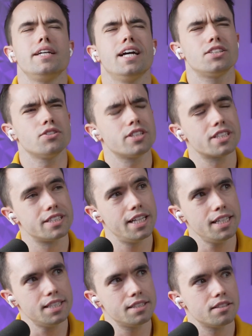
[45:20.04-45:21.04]
Yeah, so
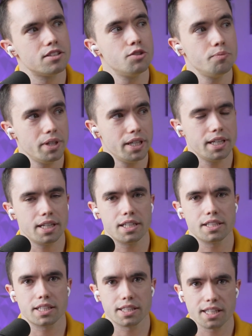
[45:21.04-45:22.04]
success to me
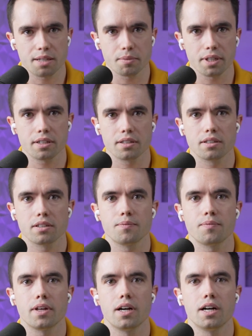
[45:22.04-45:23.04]
is contentment.
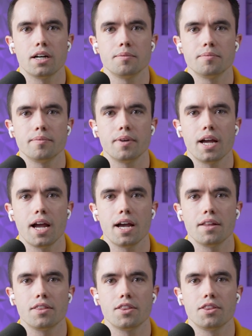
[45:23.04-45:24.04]

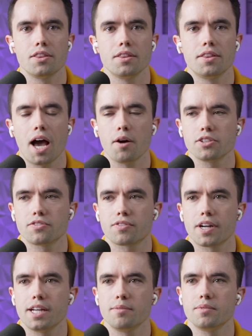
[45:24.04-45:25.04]
And that was
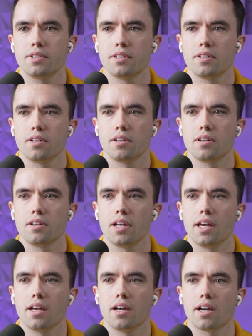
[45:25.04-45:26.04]
framed,
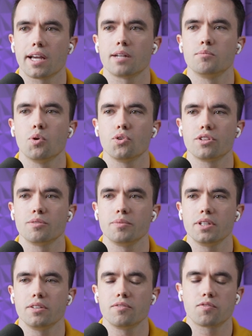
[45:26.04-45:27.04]
kind of molded in
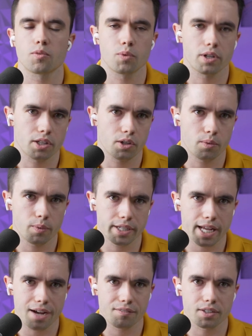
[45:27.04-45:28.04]
me from when I went
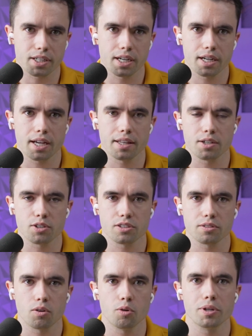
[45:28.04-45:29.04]
to Africa, and there's
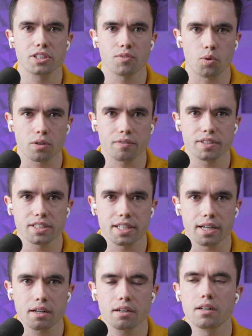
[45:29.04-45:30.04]
a whole bunch of orphans
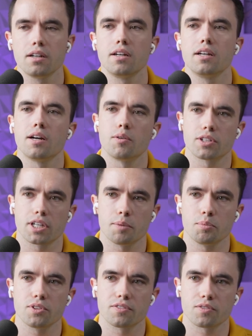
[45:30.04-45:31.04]
there. Went to a
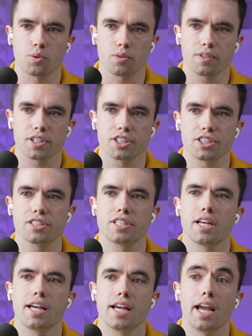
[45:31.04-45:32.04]
couple of different orphanages,
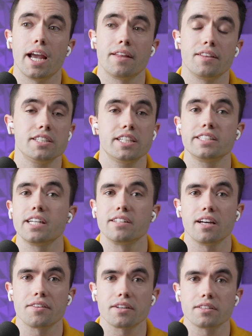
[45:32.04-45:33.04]
and these kids had
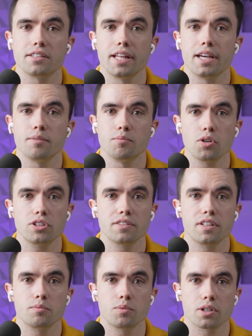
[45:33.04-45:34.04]
nothing. Most
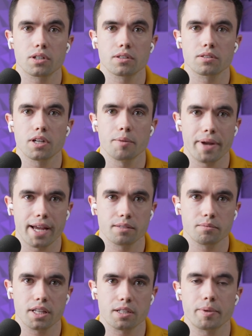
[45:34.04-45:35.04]
of them were
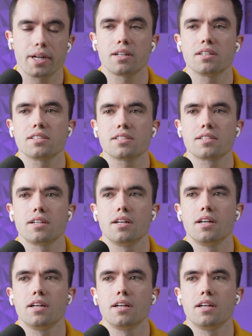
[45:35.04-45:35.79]
abandoned by their parents.